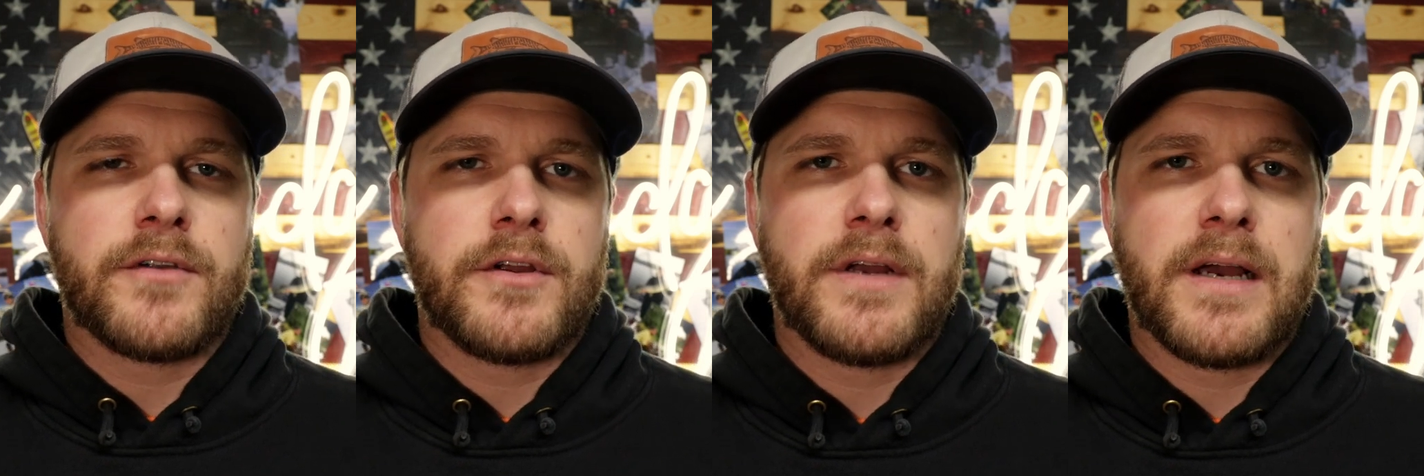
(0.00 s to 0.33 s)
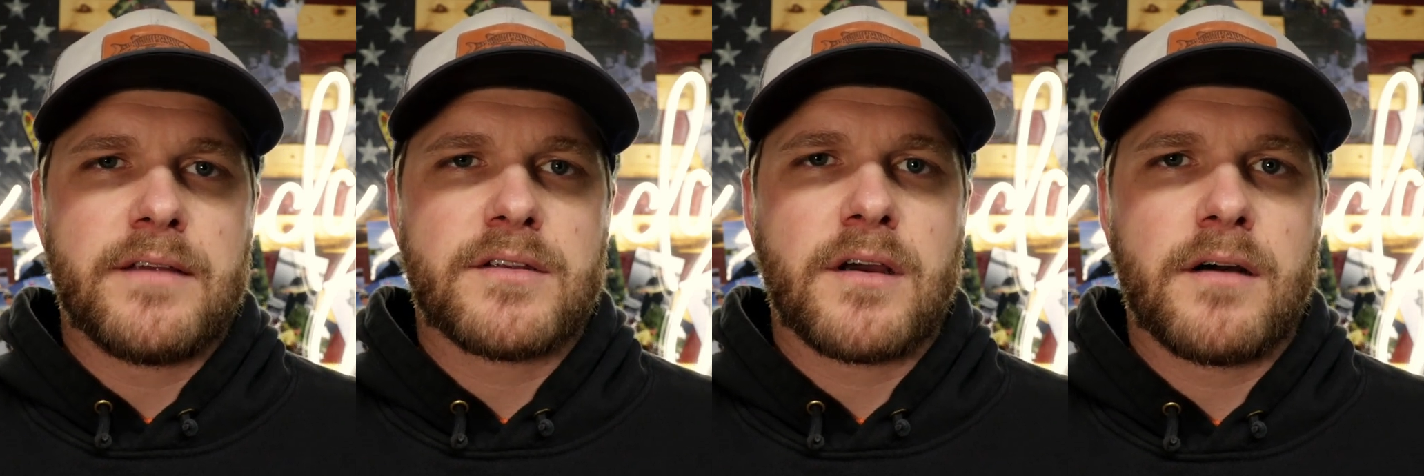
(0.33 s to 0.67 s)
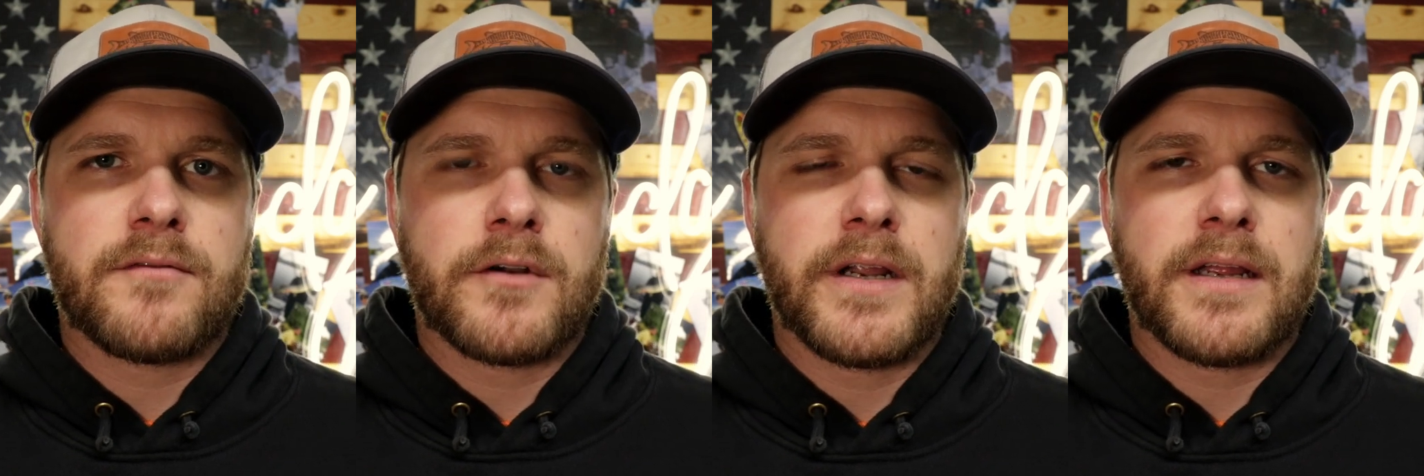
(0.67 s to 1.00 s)
you guys
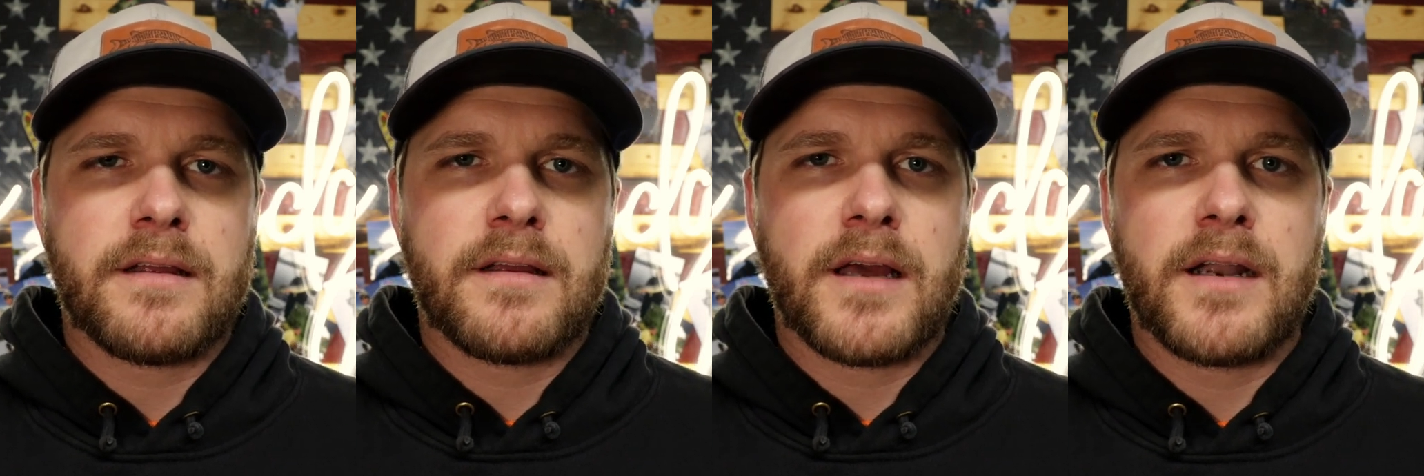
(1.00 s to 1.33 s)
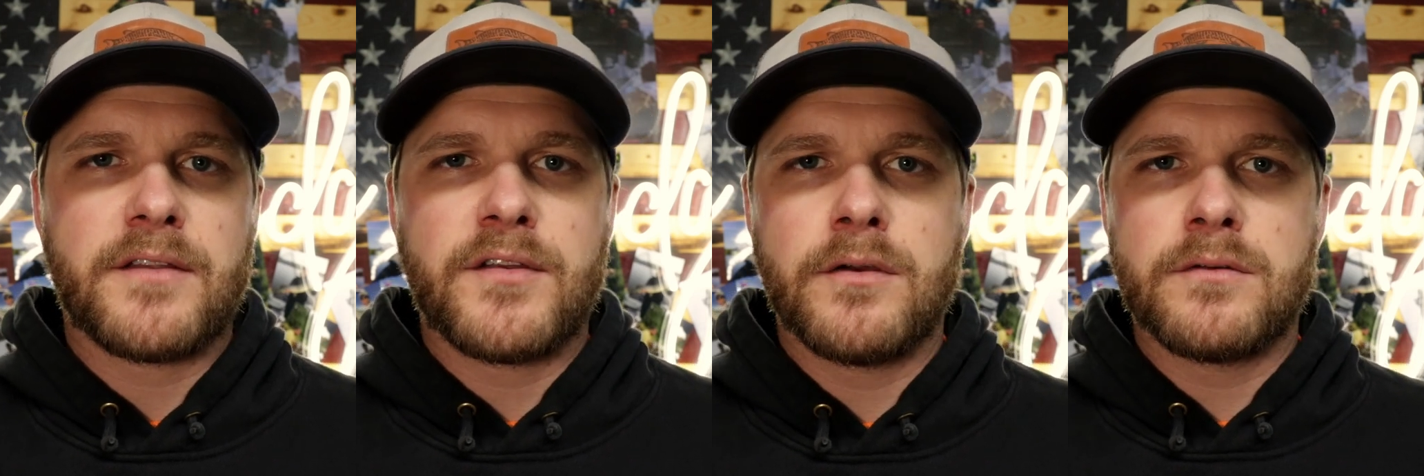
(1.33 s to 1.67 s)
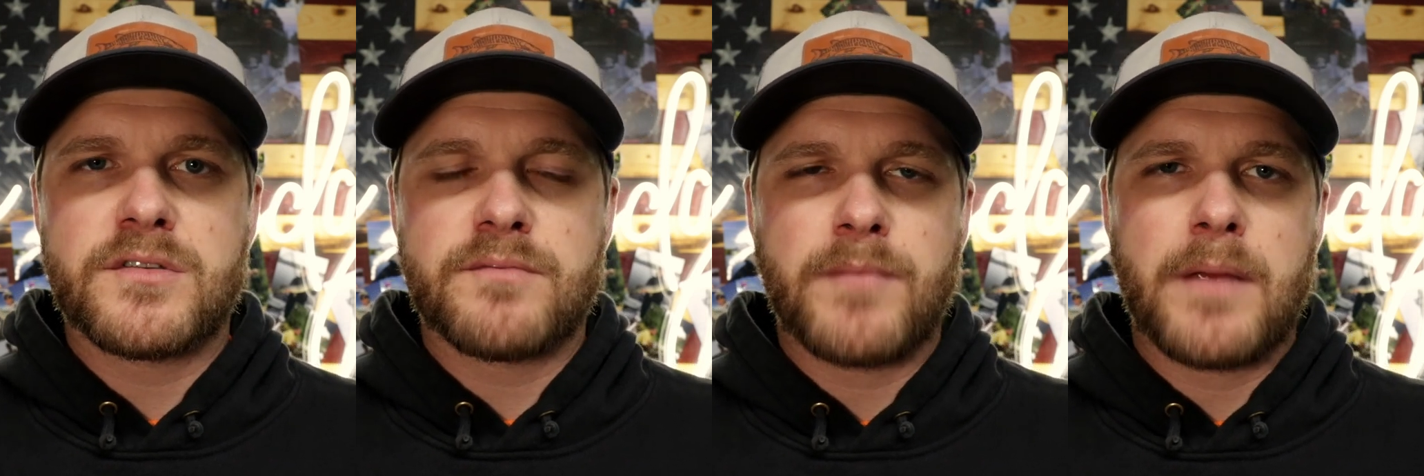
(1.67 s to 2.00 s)
covering kind of two
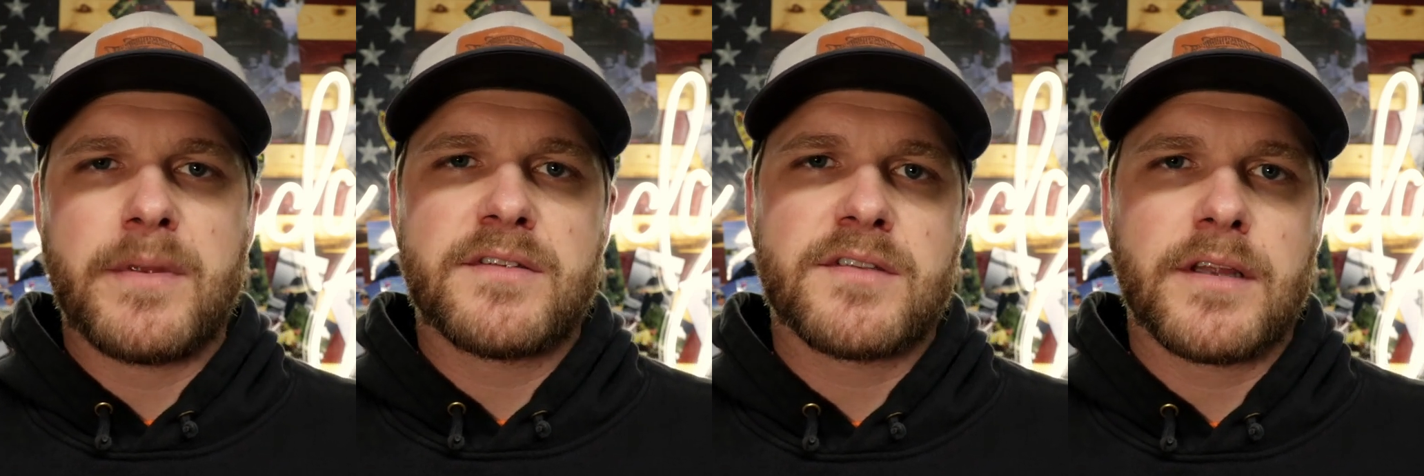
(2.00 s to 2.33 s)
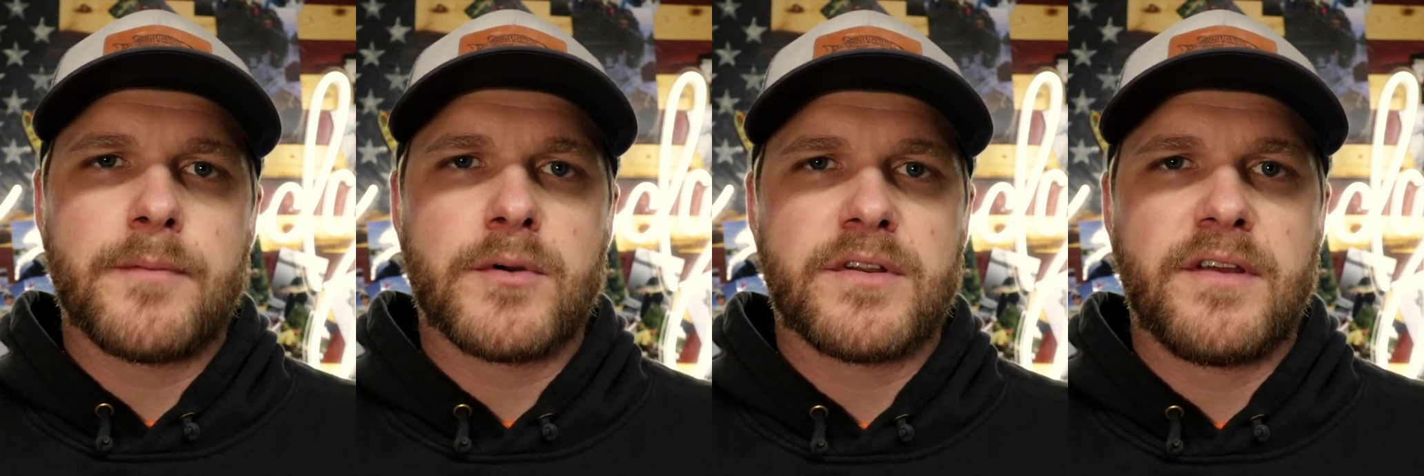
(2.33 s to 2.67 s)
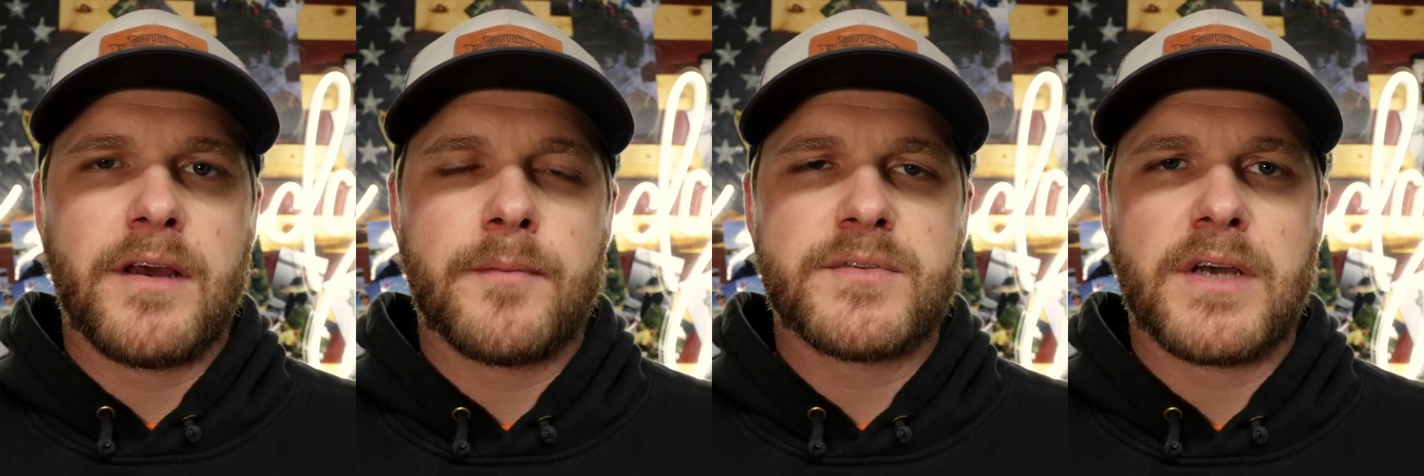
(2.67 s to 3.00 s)
maybe sleeper
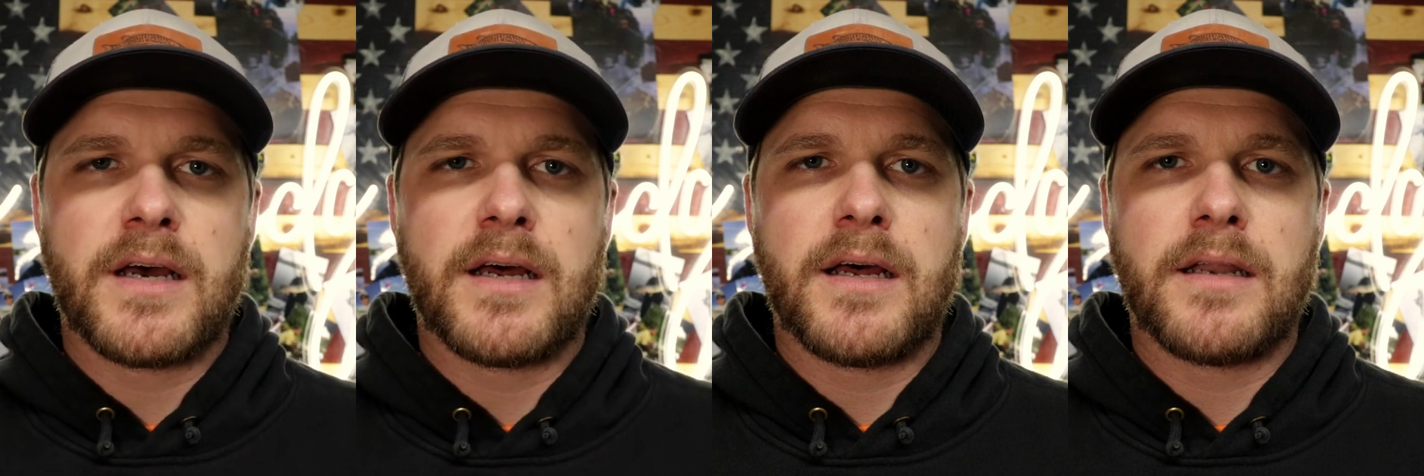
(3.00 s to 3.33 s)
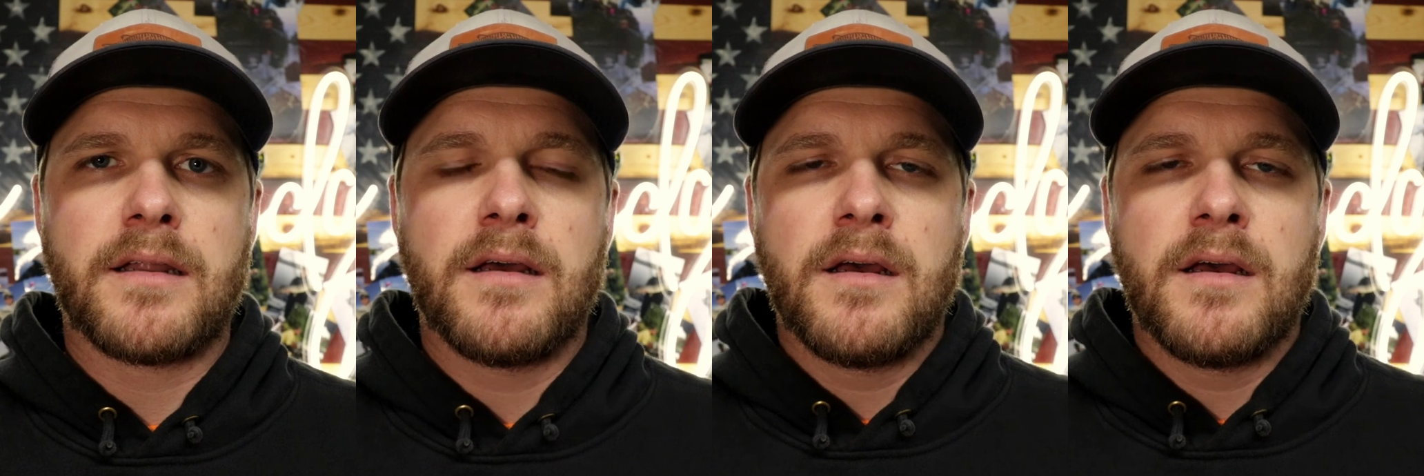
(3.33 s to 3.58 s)
tips on